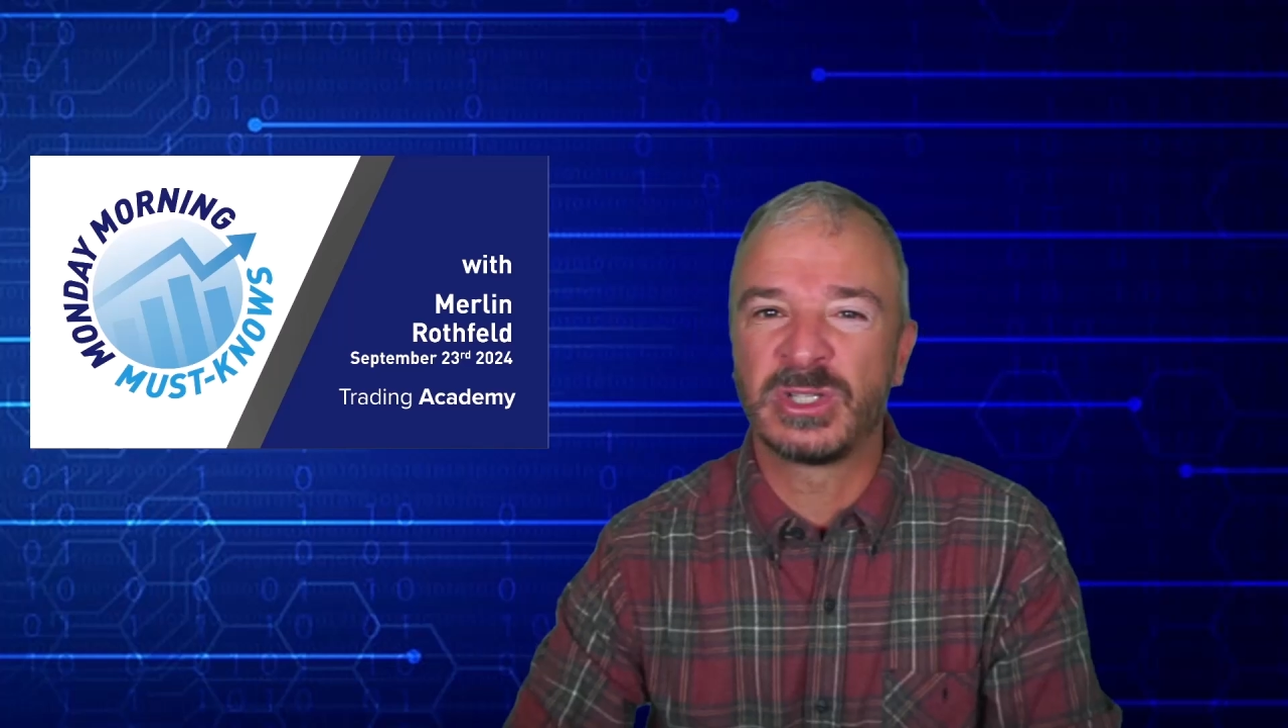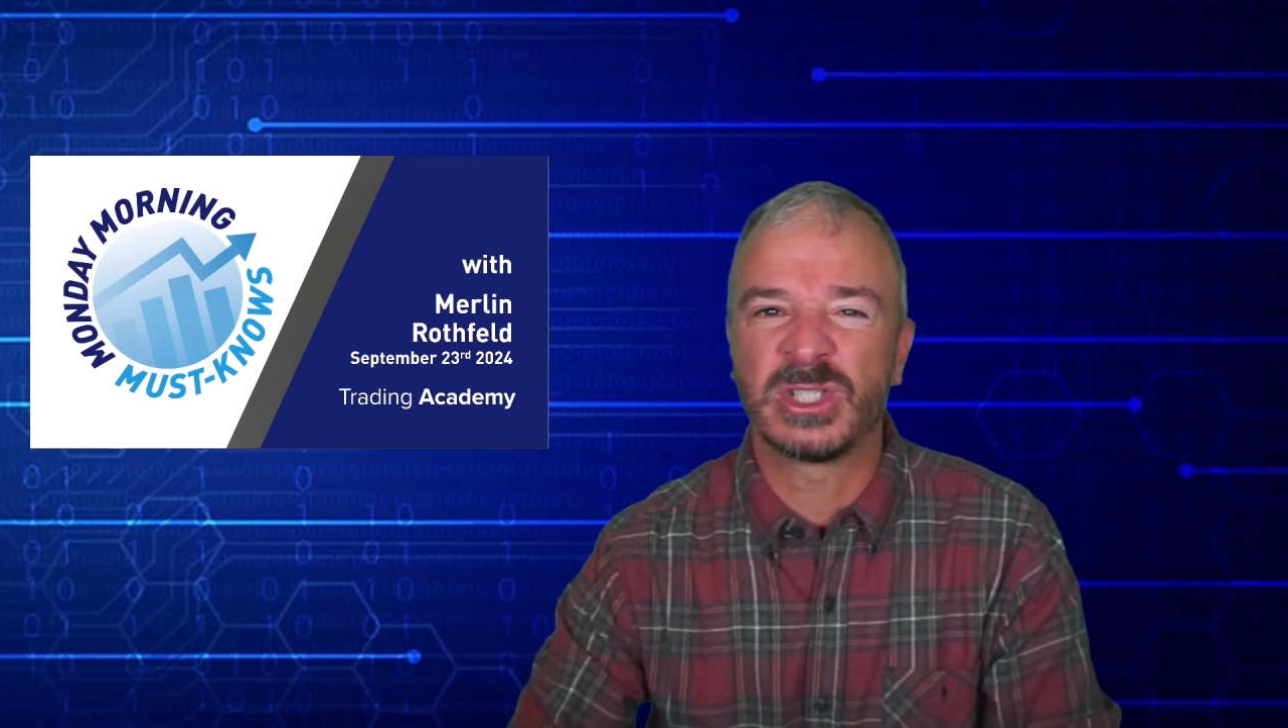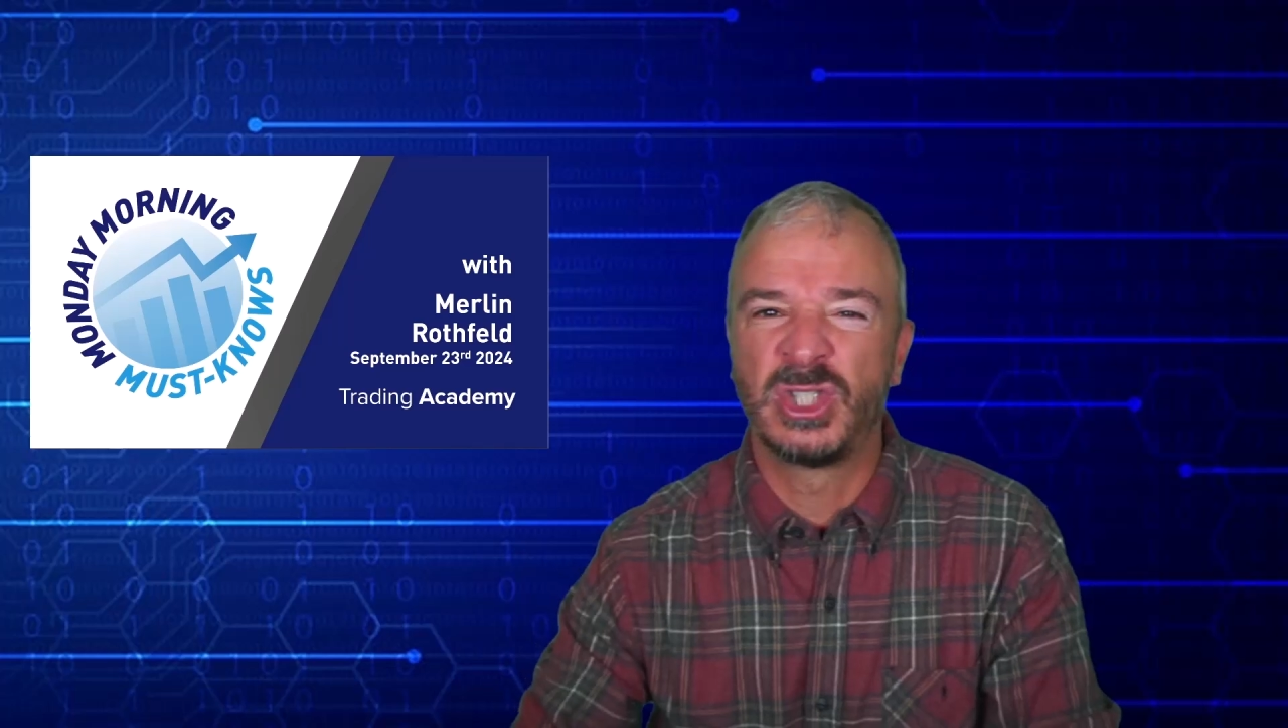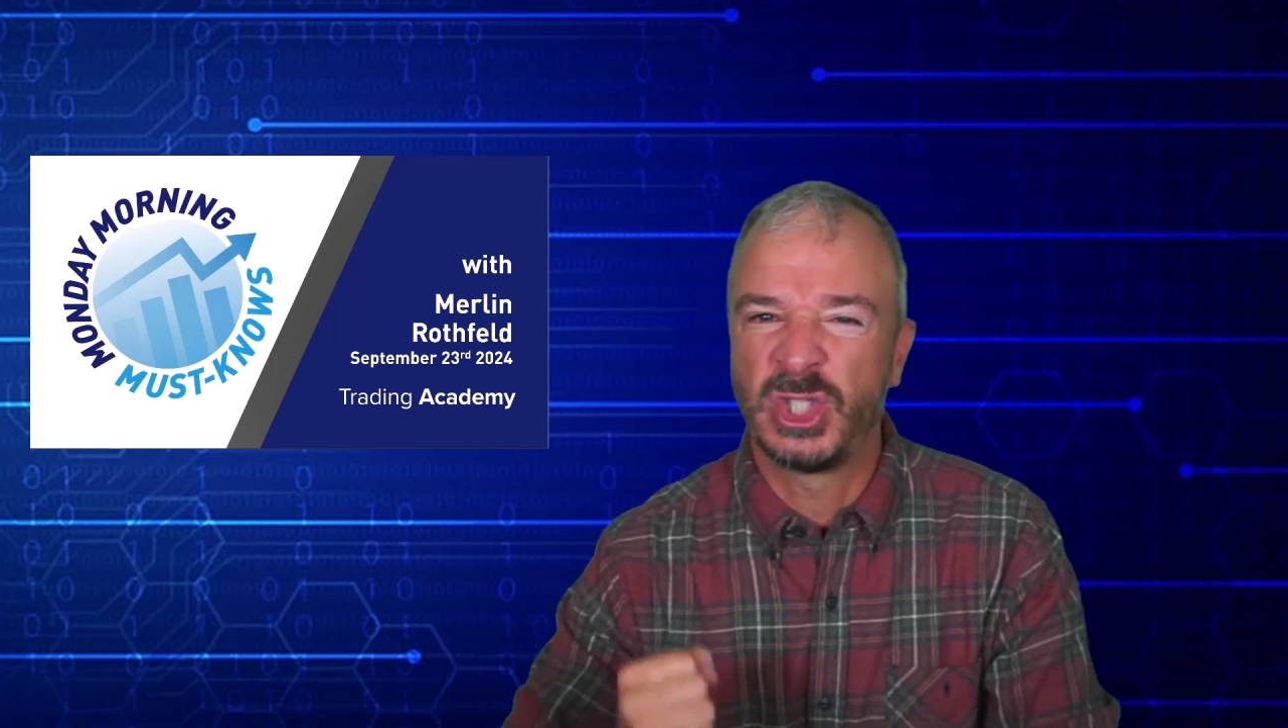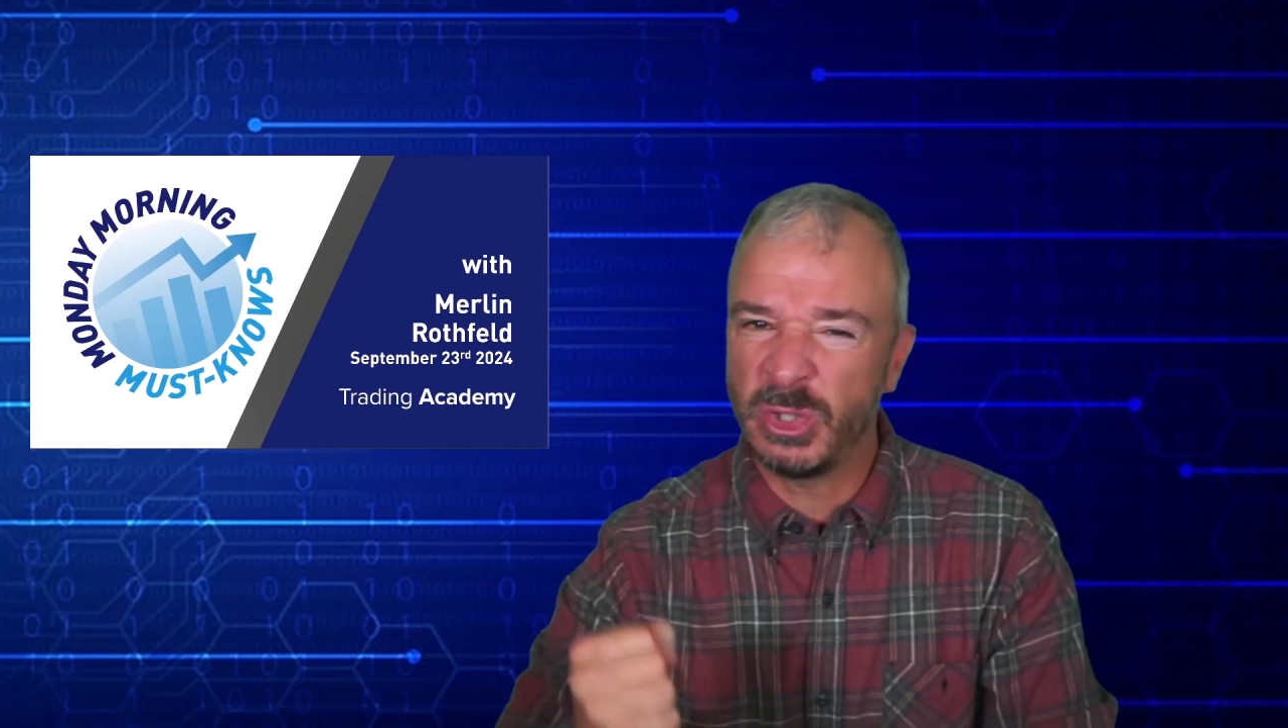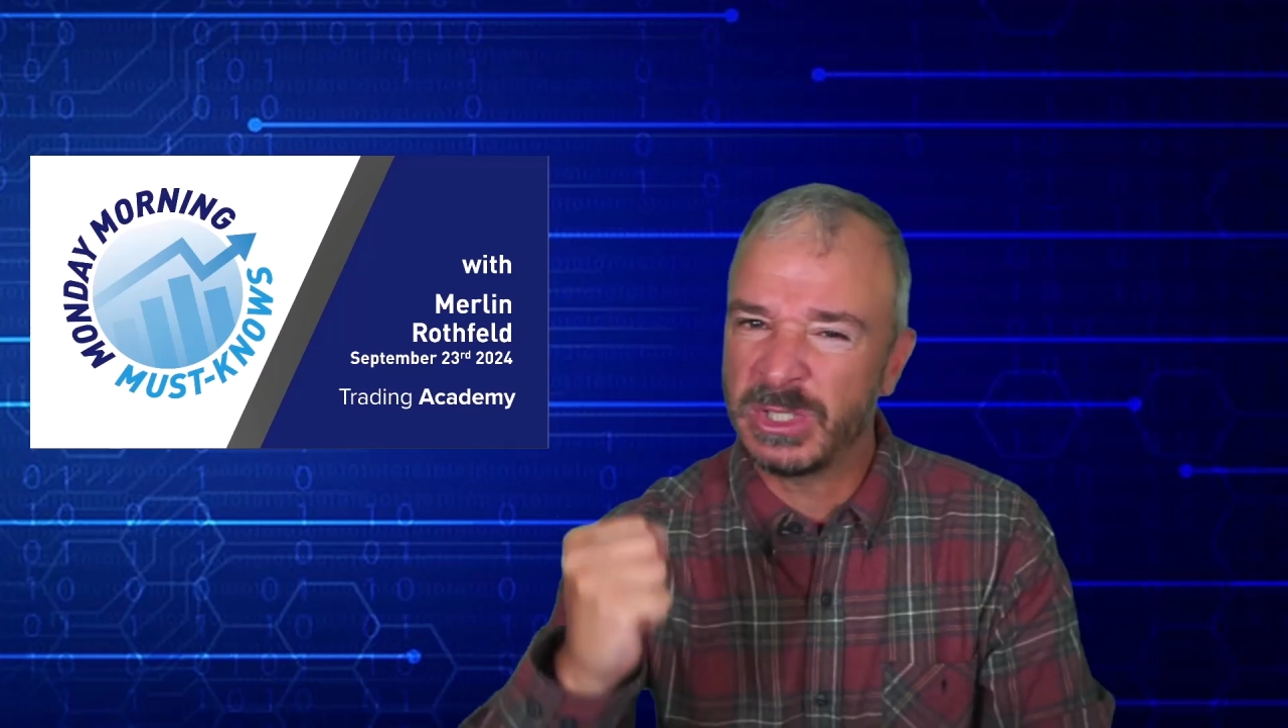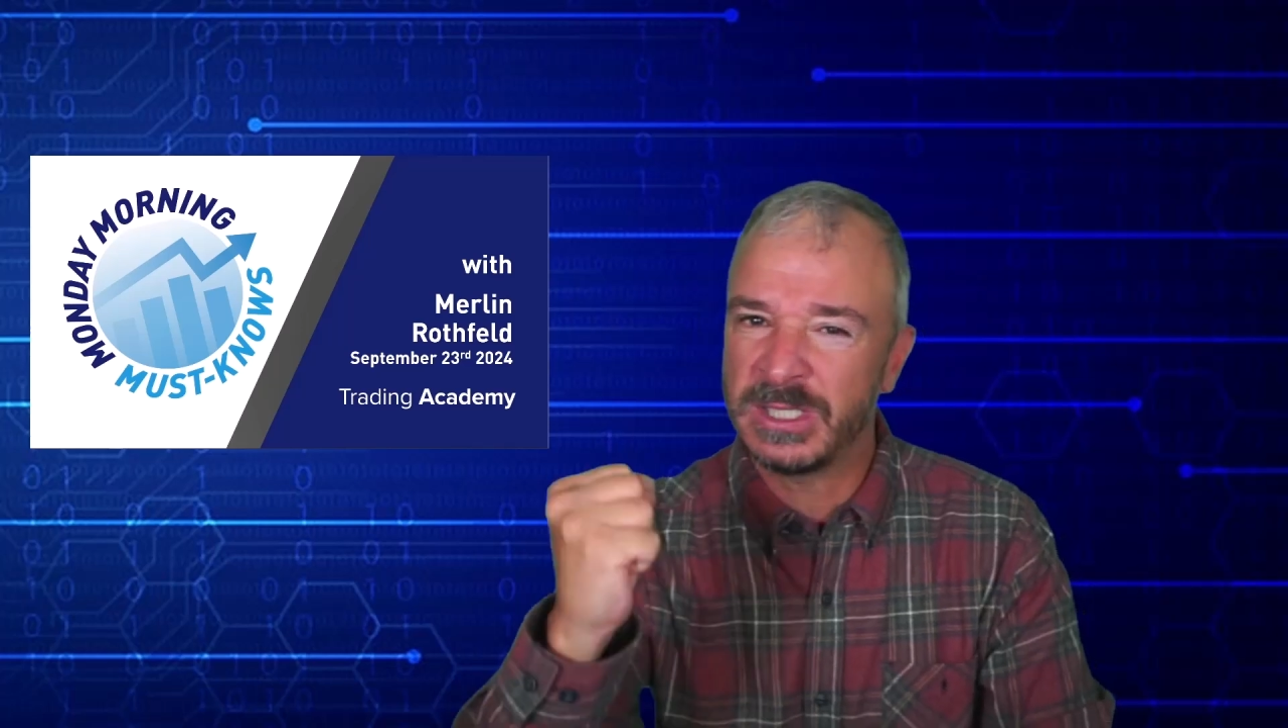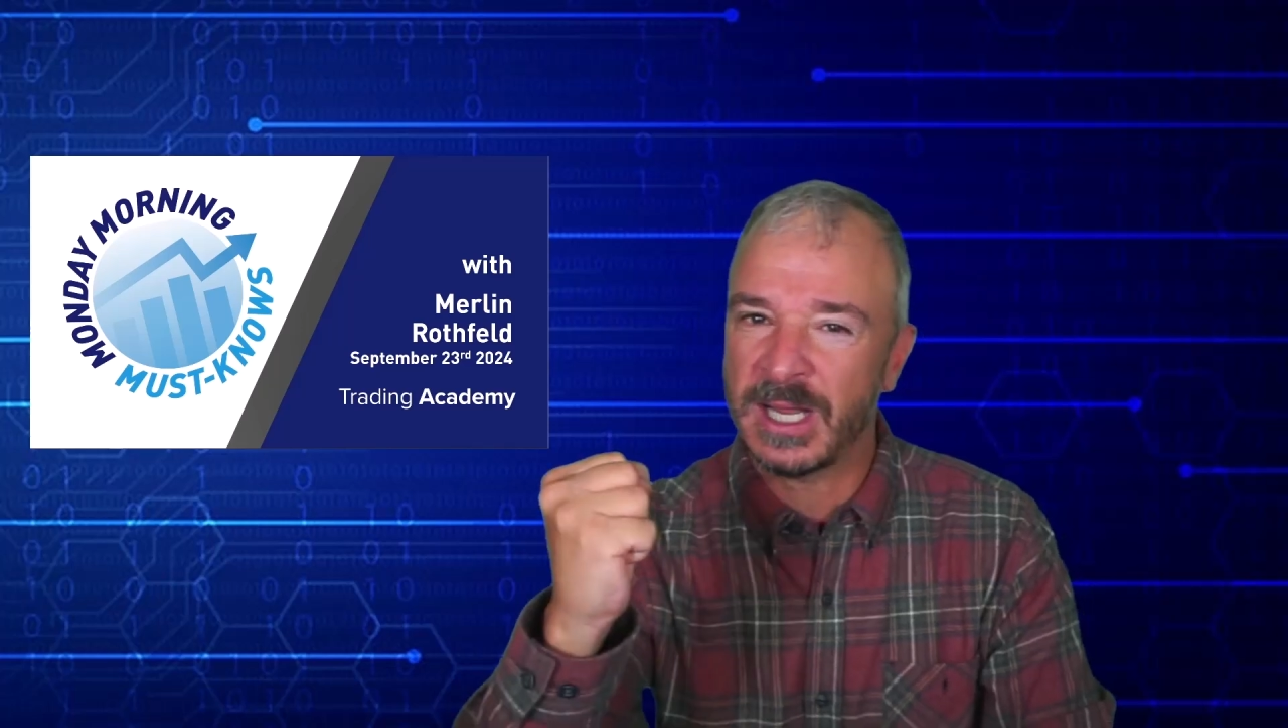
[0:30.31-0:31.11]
just juicing